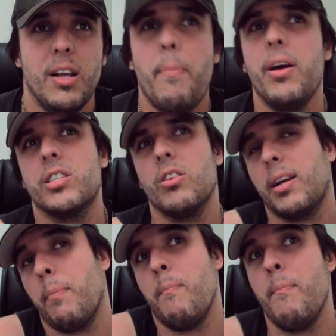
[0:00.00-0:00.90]
But it's
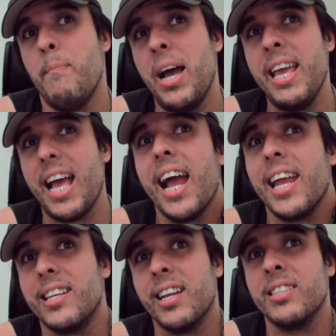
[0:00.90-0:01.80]
like May
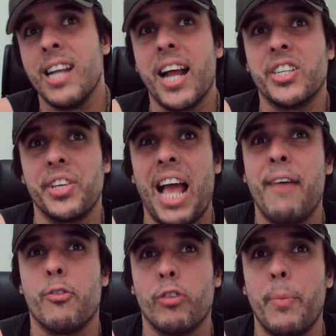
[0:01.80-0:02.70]
8 doesn't actually
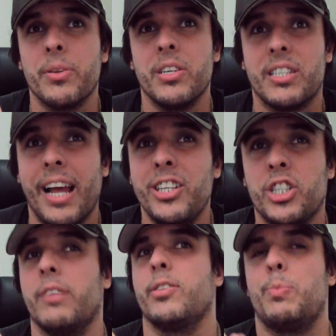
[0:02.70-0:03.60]
have a
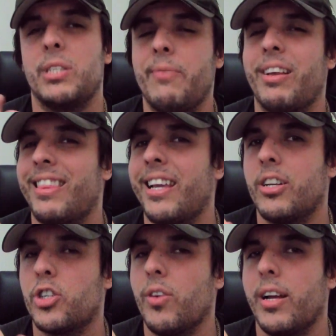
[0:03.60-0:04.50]
representation of a specific thing in
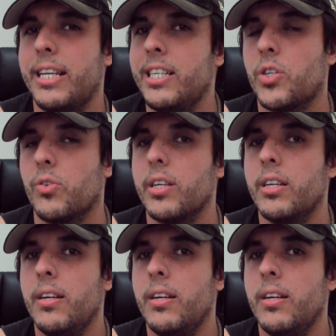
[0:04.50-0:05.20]
Australian history.